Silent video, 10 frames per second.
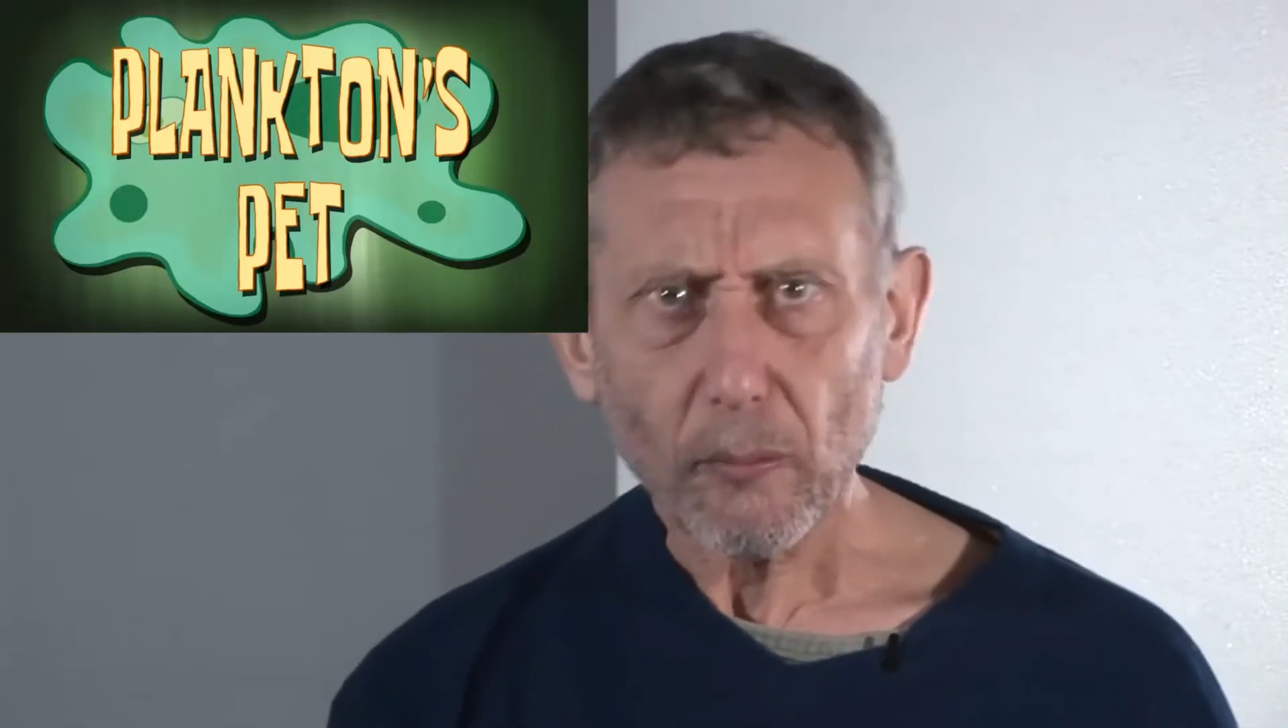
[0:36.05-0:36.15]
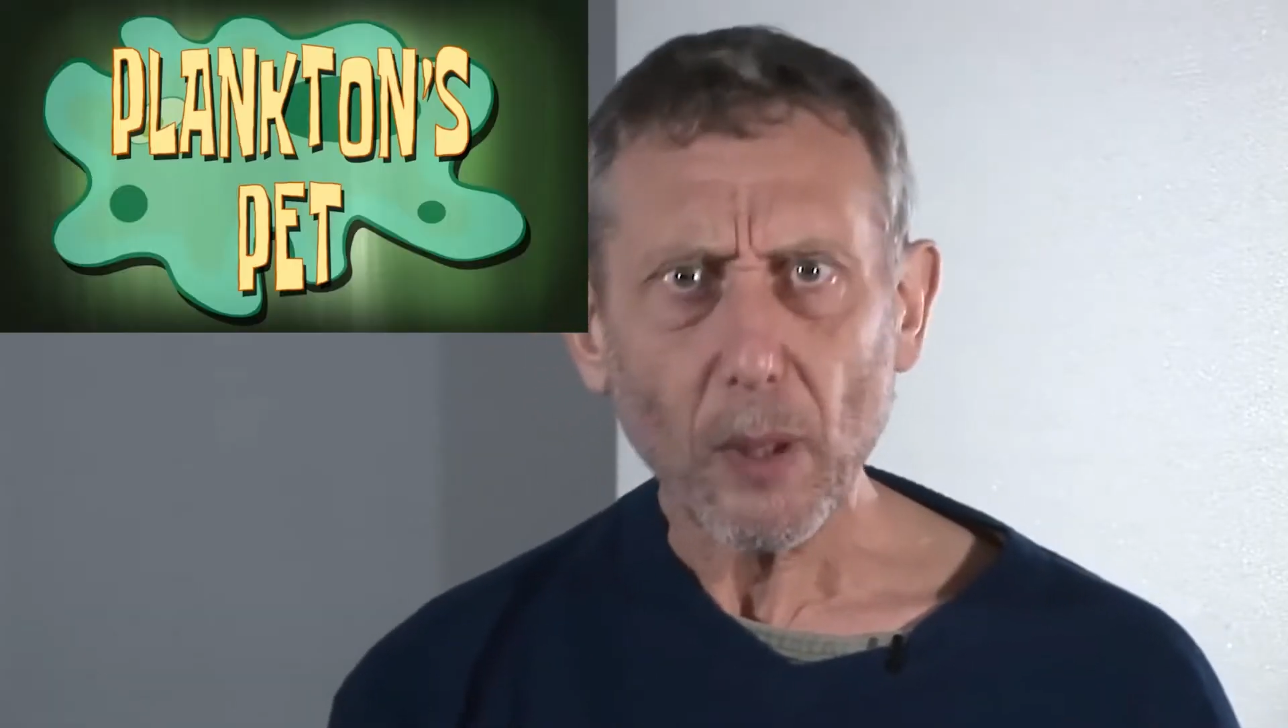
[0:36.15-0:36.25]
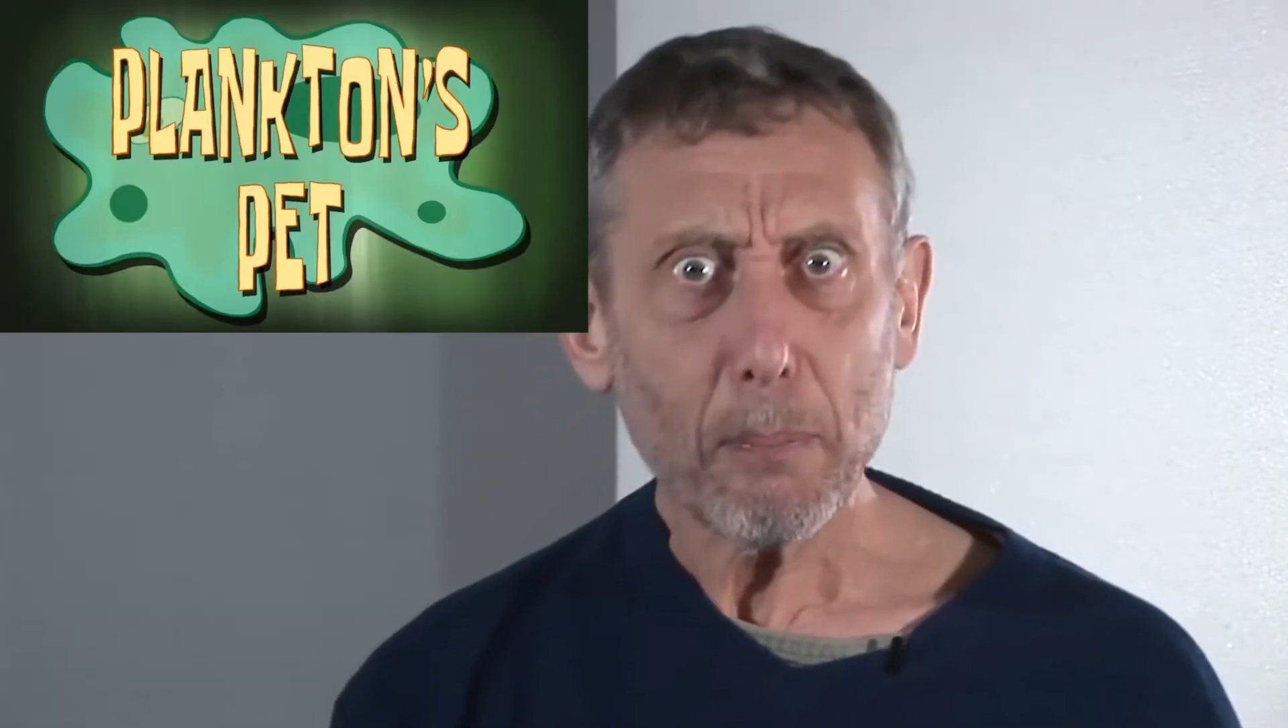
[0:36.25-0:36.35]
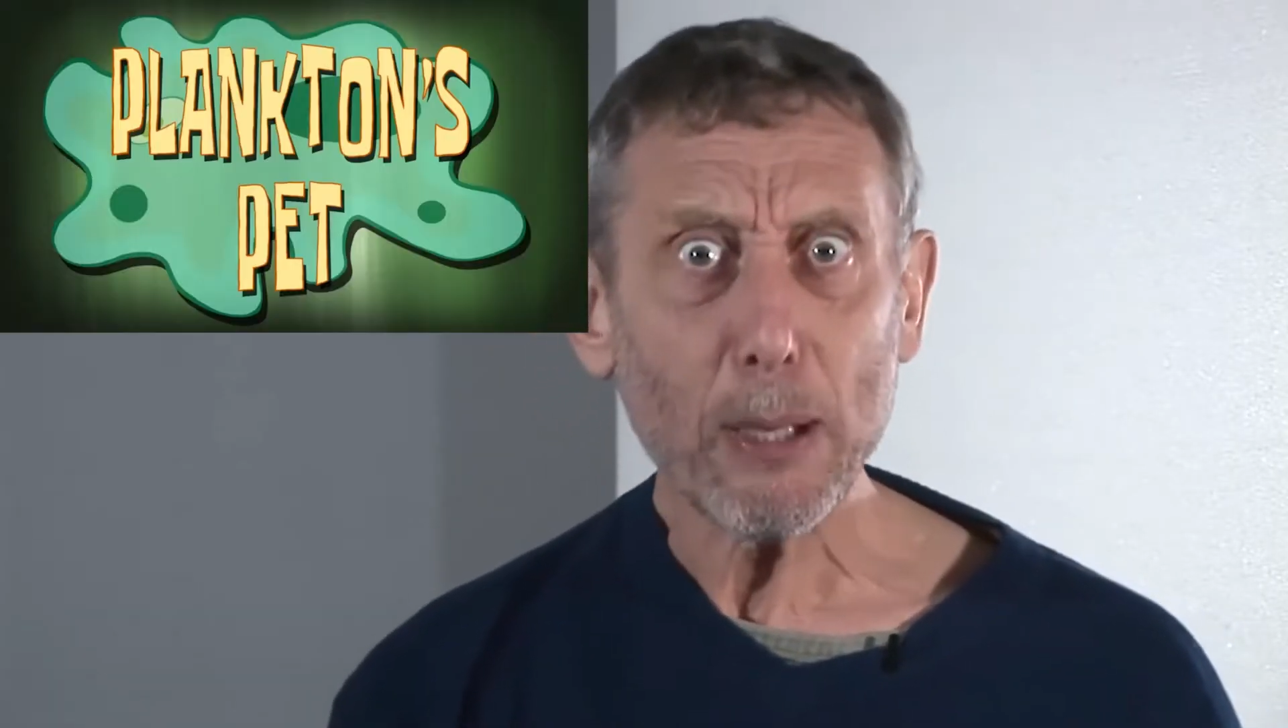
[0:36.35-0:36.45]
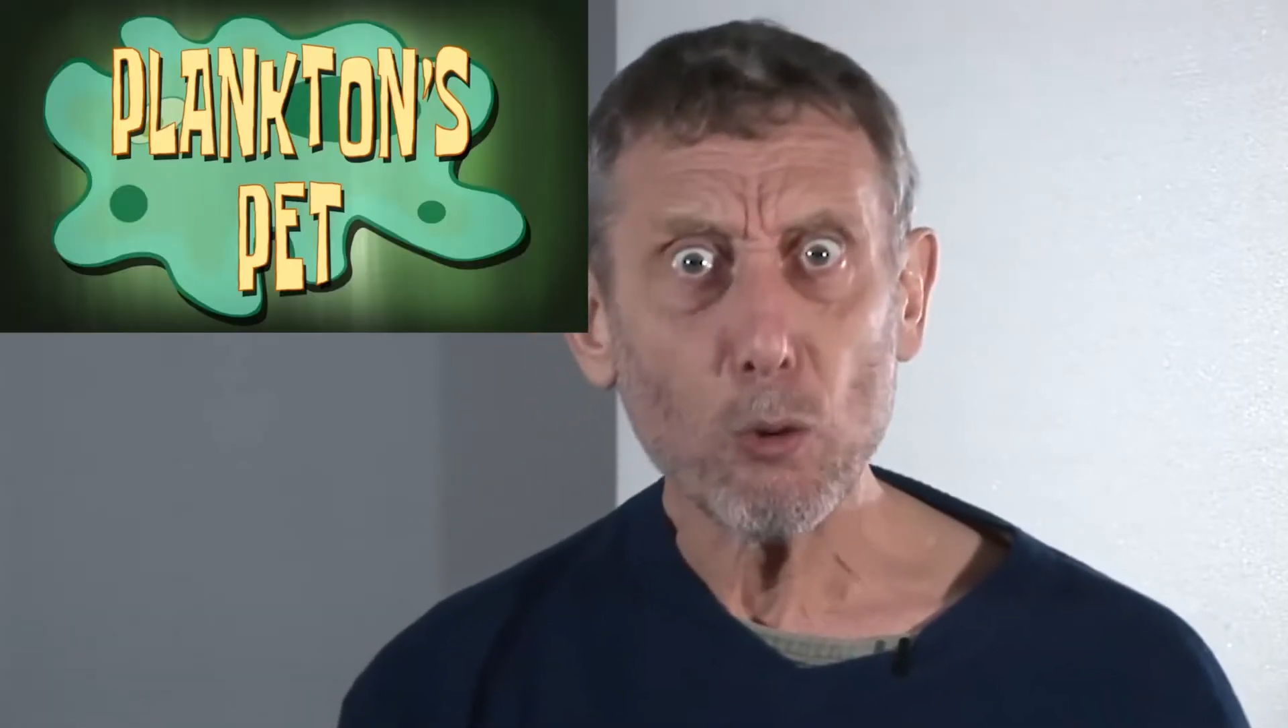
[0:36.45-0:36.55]

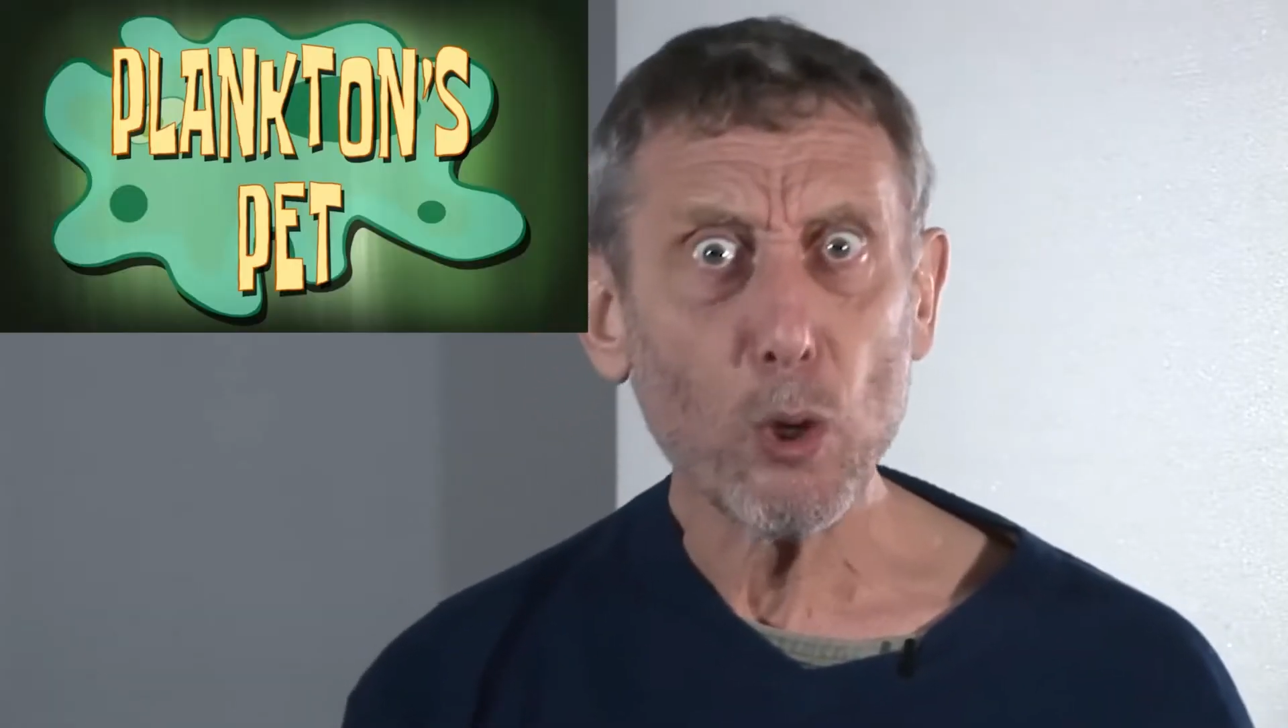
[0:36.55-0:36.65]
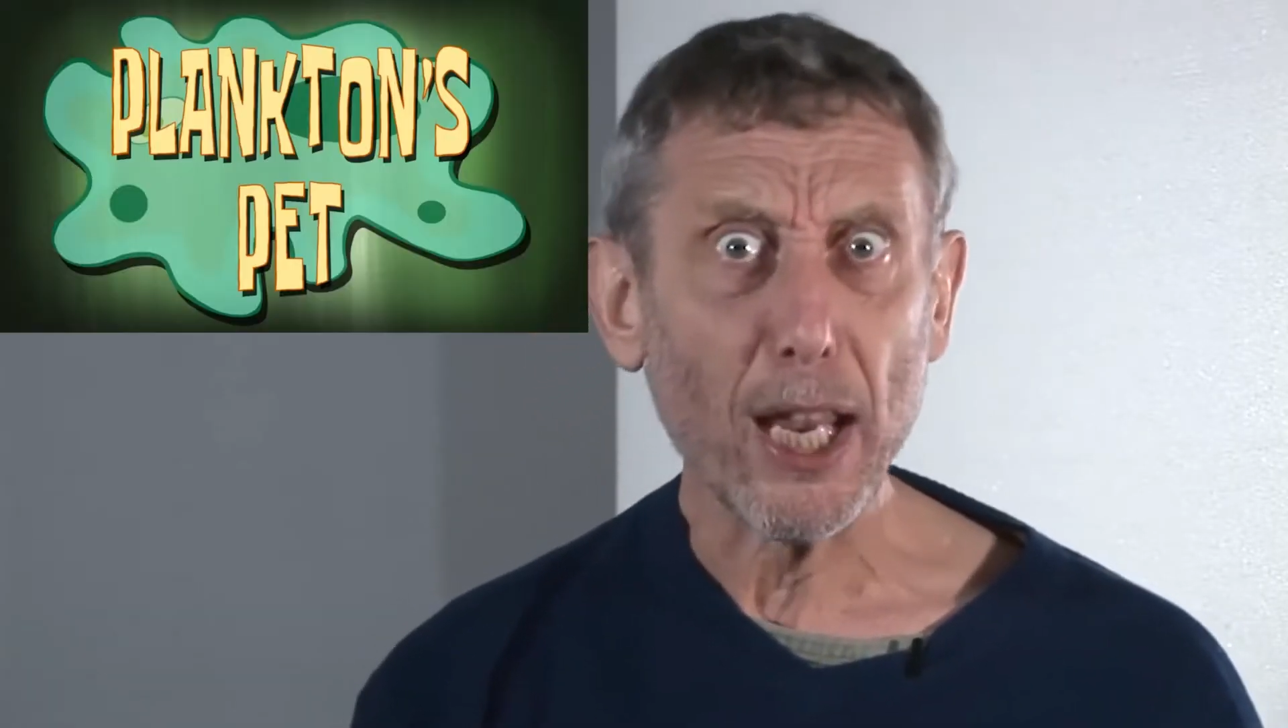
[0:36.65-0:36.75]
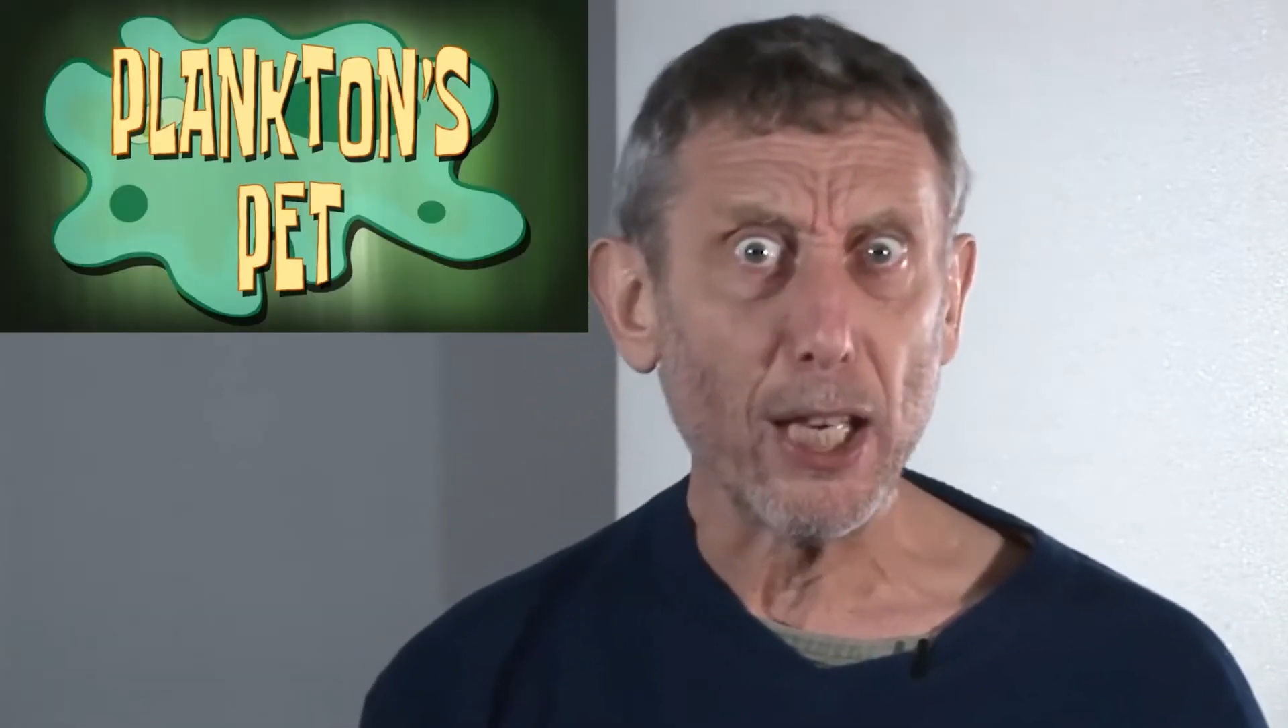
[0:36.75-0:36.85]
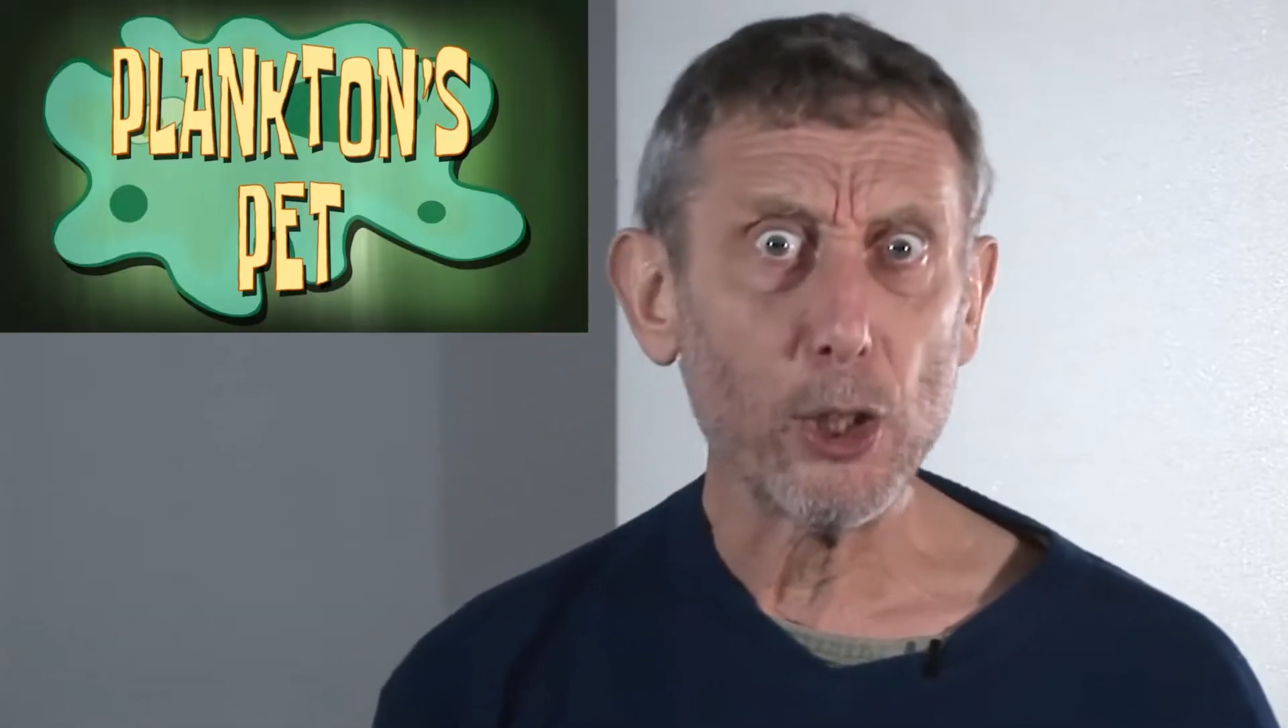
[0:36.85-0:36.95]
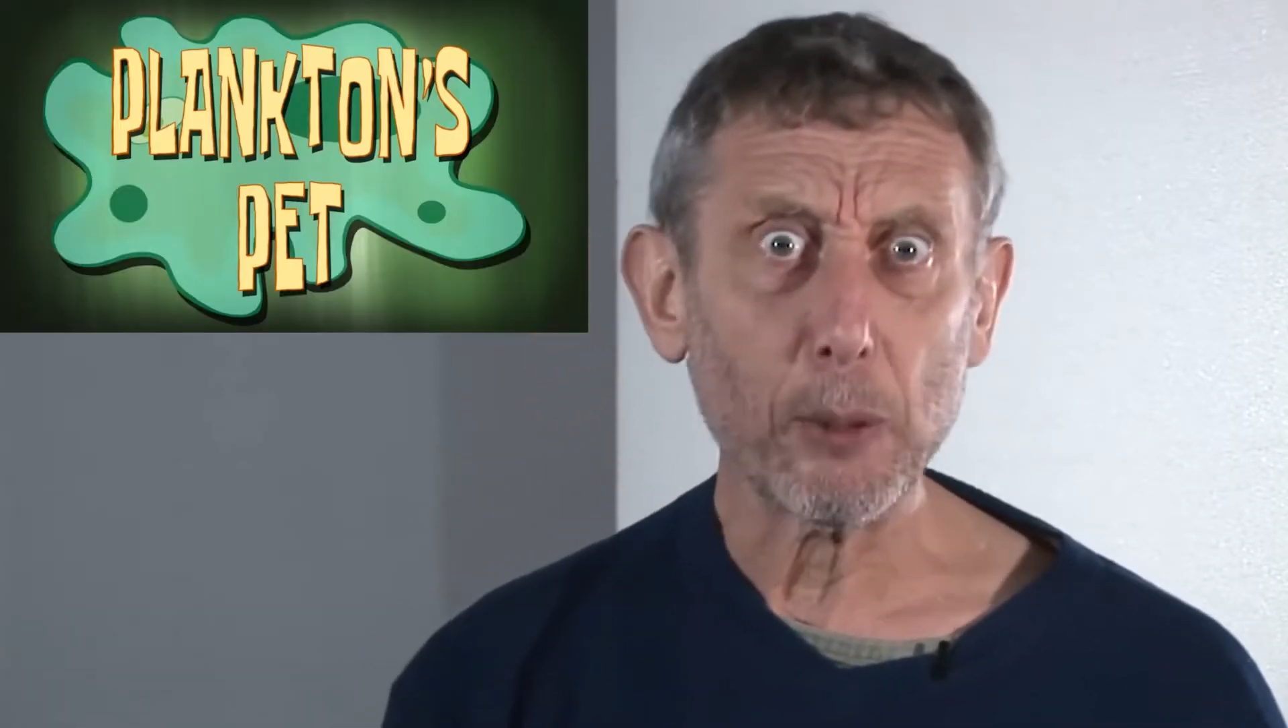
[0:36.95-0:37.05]
bit
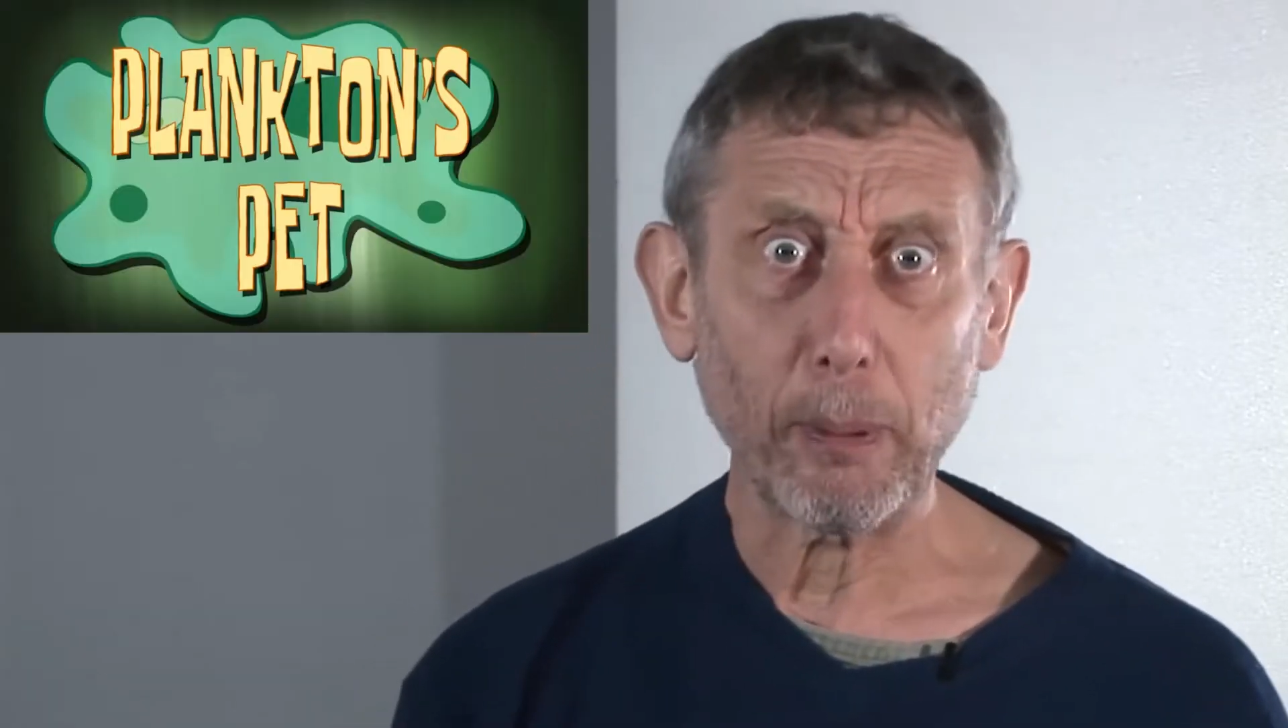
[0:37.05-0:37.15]
rich,